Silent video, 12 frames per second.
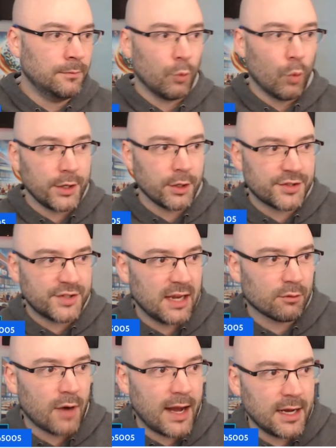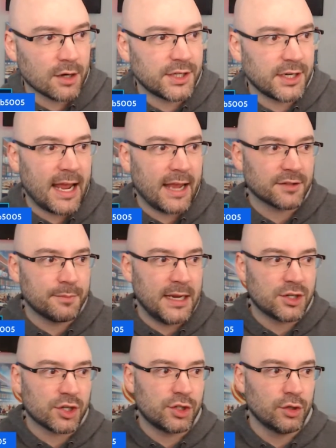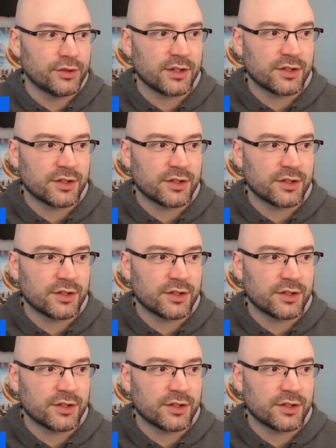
what you're seeing right here today is me just using